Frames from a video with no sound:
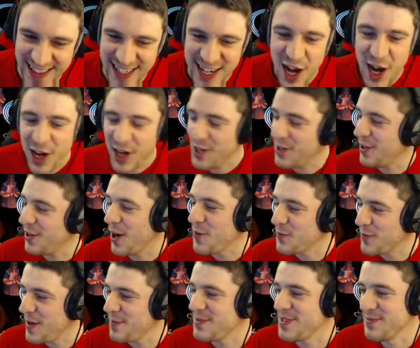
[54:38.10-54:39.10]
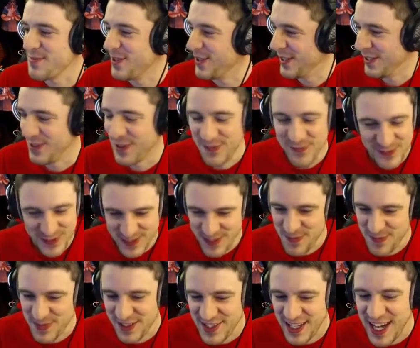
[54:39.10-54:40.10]
I repped him early on for
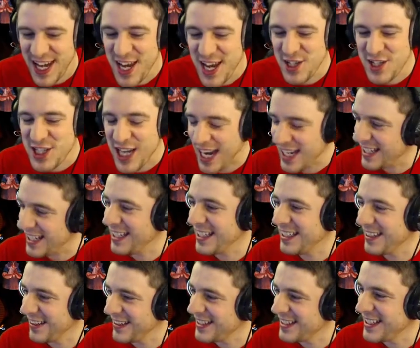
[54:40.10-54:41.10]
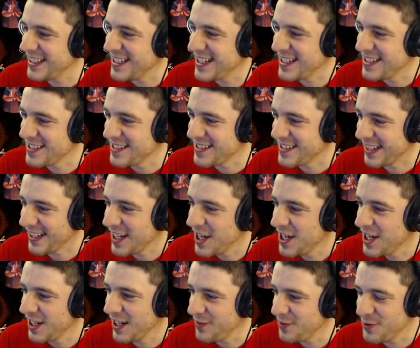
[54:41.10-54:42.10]
something. It's like, telling it like it is. It's like,
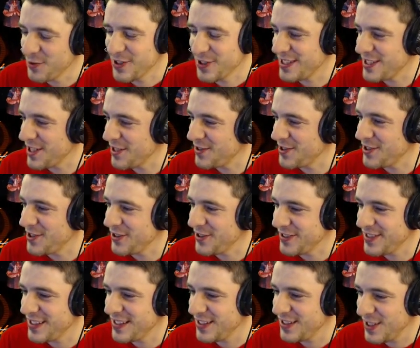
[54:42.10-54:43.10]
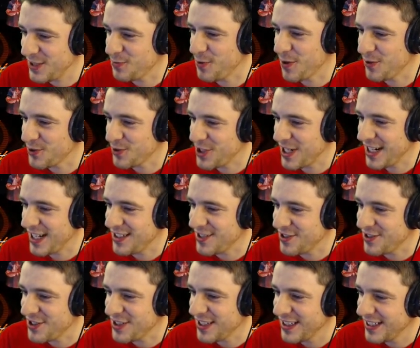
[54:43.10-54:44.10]
I've already told you, this won't
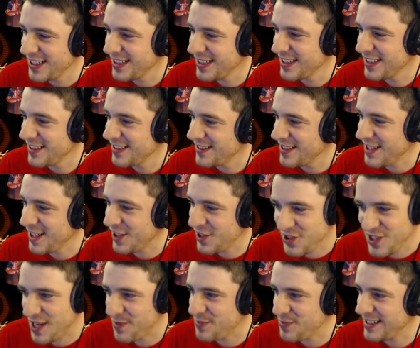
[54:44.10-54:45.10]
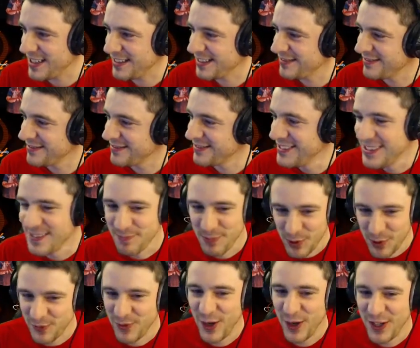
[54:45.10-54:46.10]
change. Accept it.
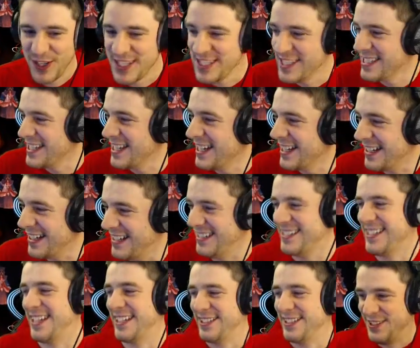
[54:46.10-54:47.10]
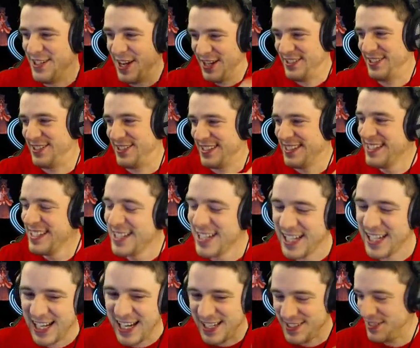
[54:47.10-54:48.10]
Move on. I was like, nice.
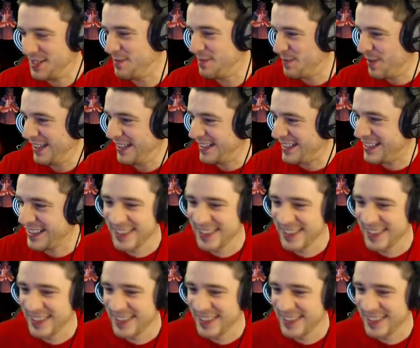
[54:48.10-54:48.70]
Classic Mike.